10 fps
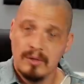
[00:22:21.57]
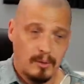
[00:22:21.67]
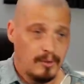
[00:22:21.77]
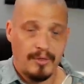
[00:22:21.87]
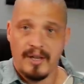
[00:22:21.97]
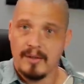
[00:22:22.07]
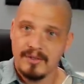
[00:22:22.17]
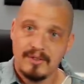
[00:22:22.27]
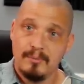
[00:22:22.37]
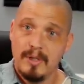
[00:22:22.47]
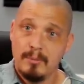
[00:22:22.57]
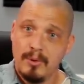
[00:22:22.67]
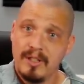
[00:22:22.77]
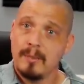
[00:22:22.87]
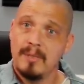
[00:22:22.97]
you know, the thousands of
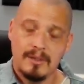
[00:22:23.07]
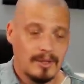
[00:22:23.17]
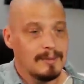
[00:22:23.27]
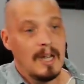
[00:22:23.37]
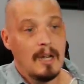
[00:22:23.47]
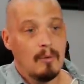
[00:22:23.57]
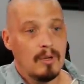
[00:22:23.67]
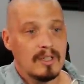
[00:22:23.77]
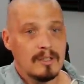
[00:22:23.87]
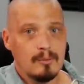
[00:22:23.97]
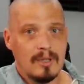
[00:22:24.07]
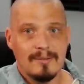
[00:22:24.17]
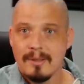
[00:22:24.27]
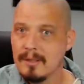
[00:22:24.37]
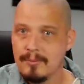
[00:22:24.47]
people that commit to it, well, guess
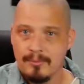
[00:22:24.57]
what?